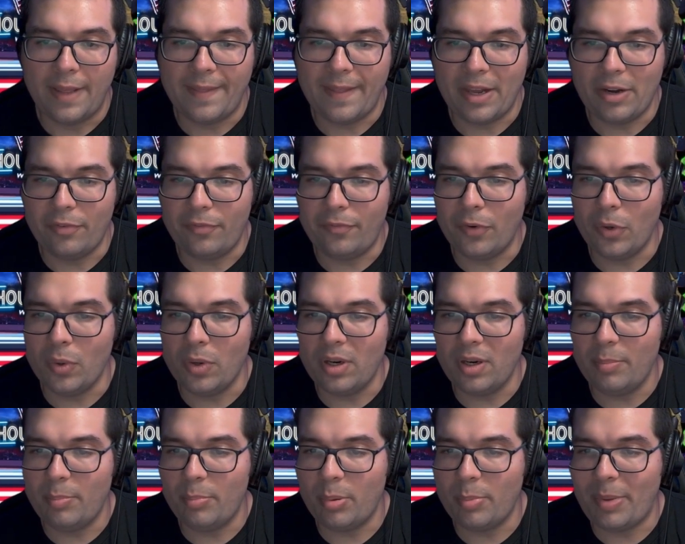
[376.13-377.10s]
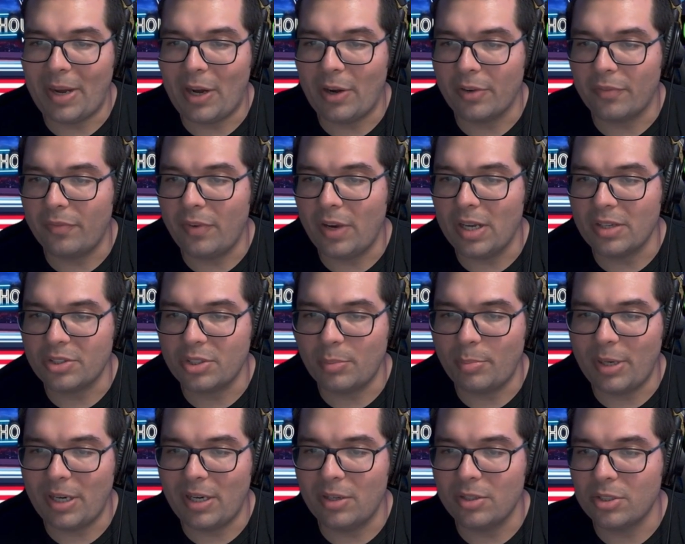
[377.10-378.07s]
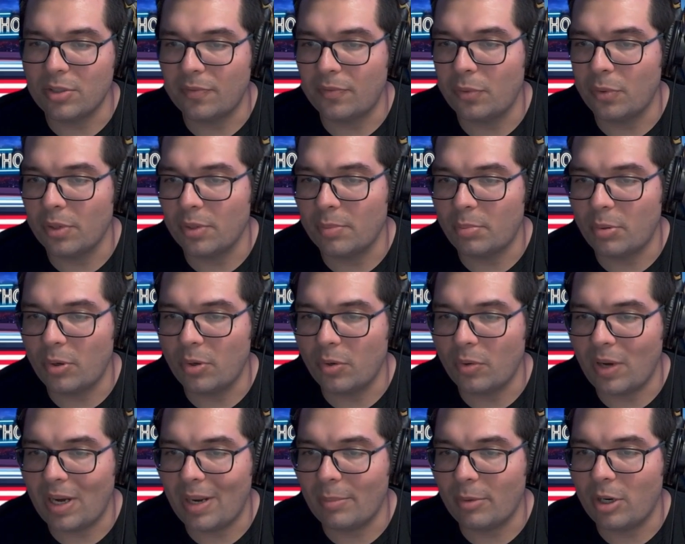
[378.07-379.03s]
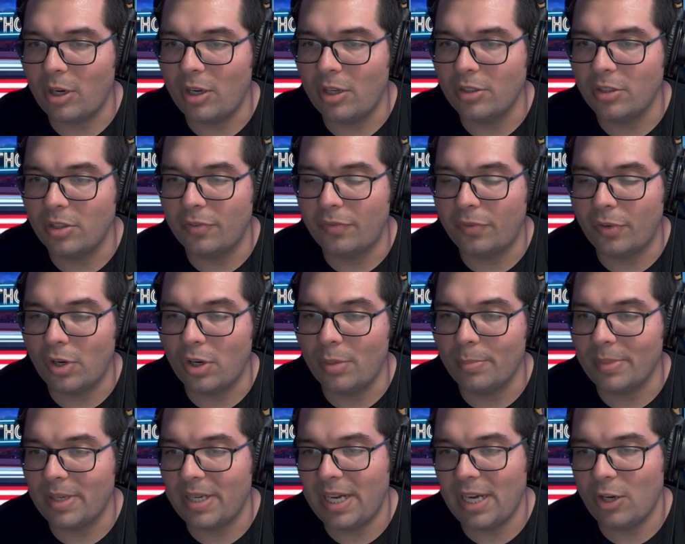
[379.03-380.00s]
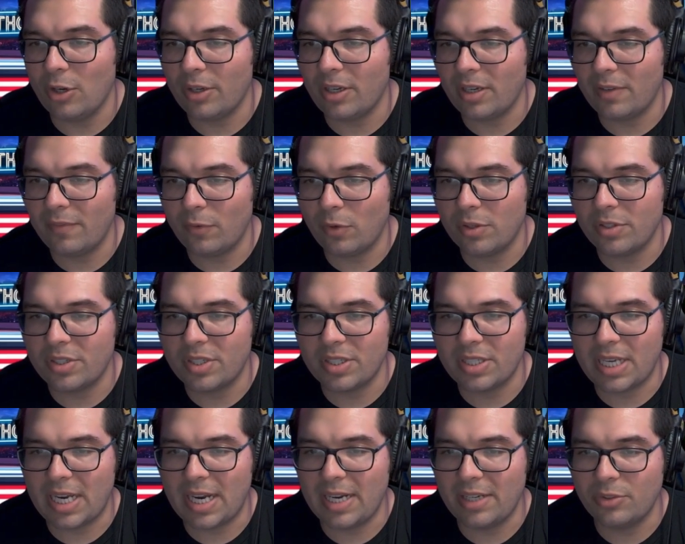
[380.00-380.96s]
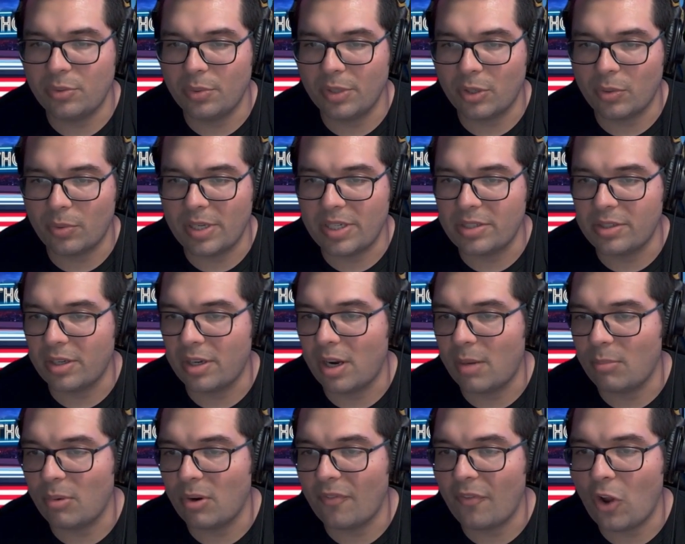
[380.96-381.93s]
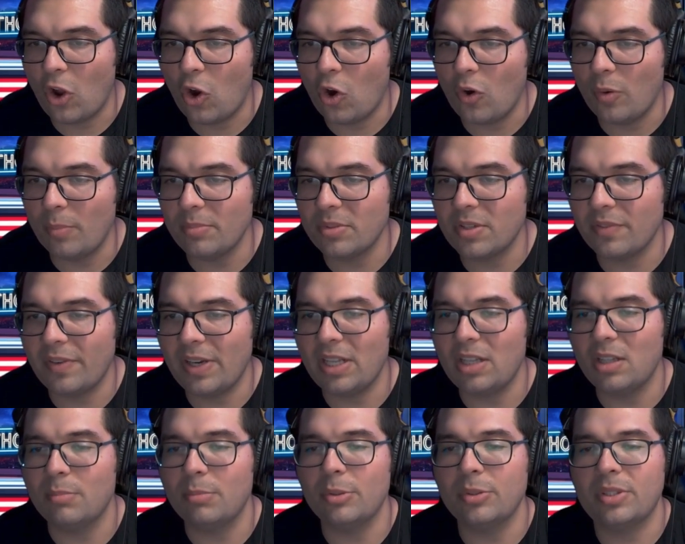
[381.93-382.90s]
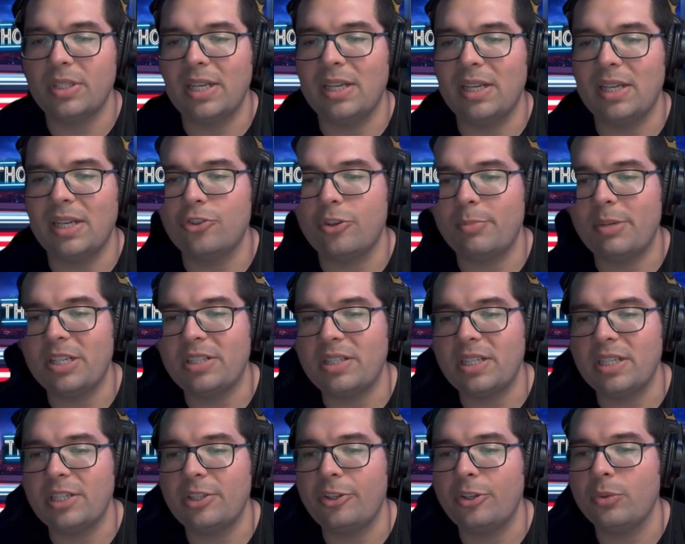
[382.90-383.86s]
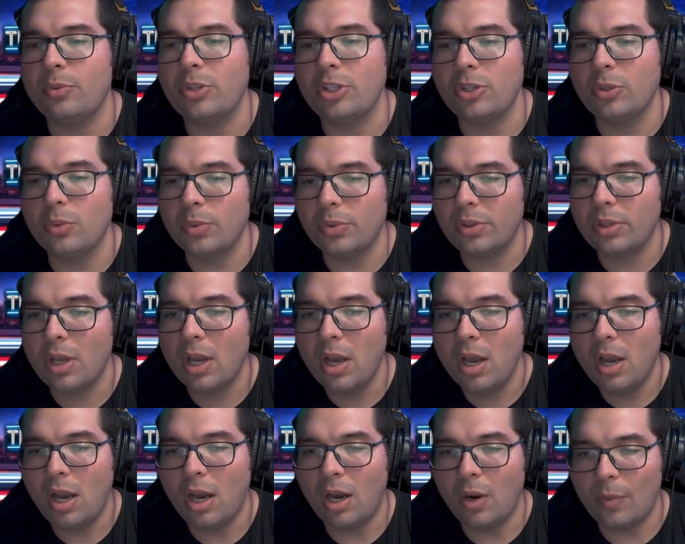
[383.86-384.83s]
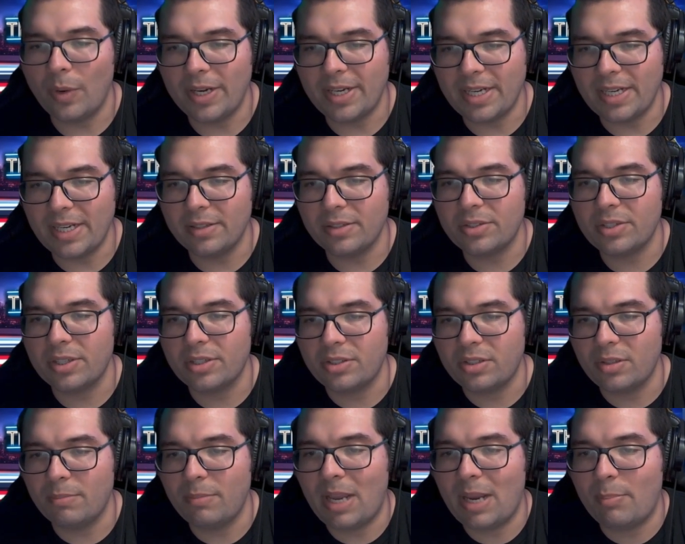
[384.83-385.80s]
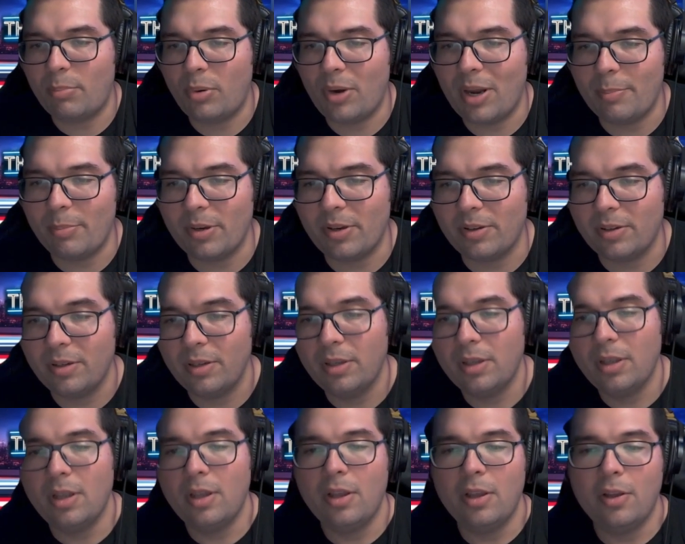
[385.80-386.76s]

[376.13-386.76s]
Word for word: And then four, preparing foster parents. The fourth program, called Affirm Caregiver, is designed to increase the number of homes available to L G B T Q youth already in the system by prepping